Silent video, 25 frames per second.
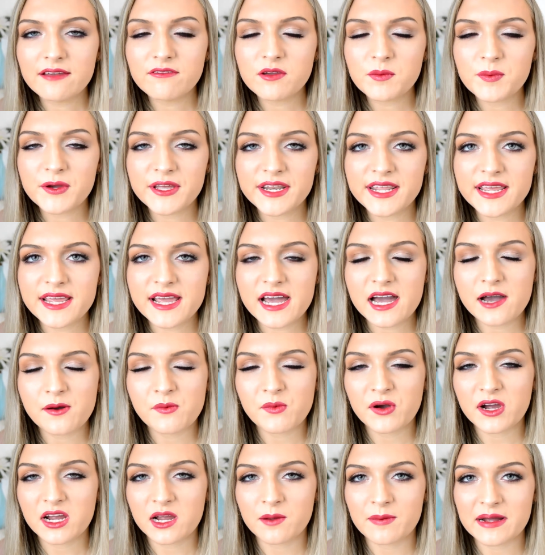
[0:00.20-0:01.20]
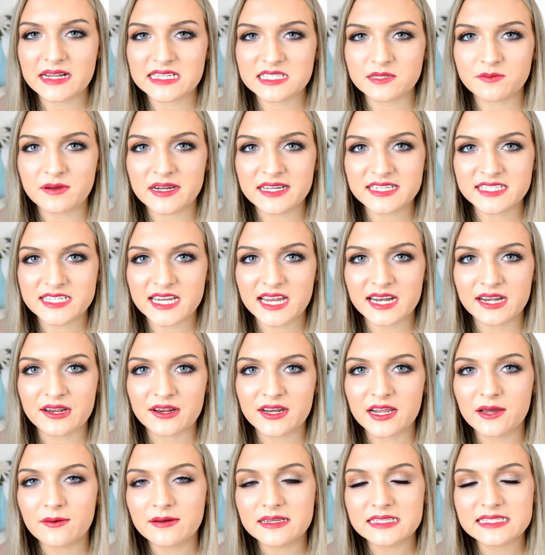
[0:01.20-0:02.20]
everybody and welcome back to my channel.
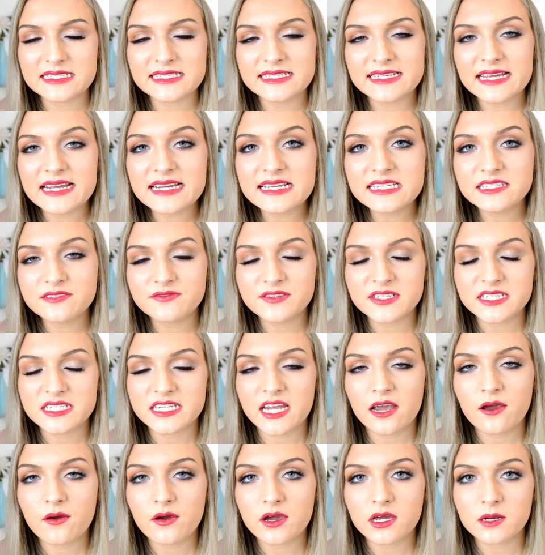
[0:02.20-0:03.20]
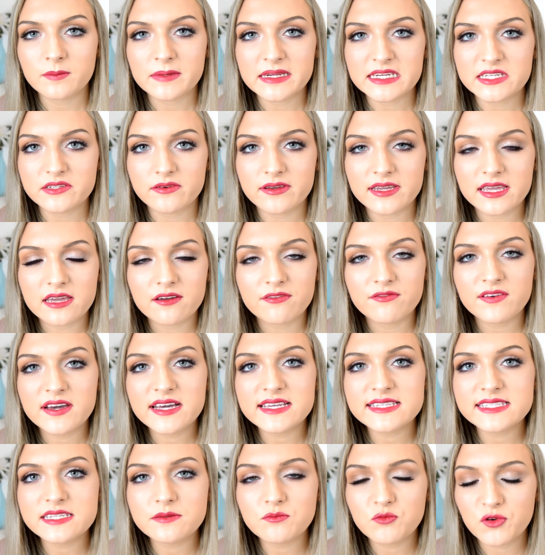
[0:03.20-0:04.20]
Now in today's video I'm going to be doing a
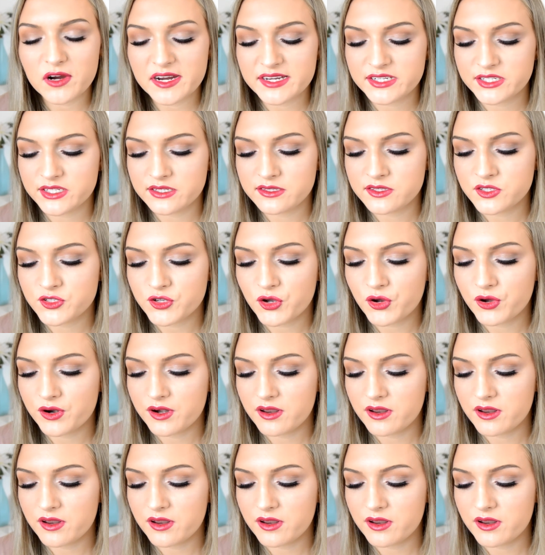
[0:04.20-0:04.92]
first impressions on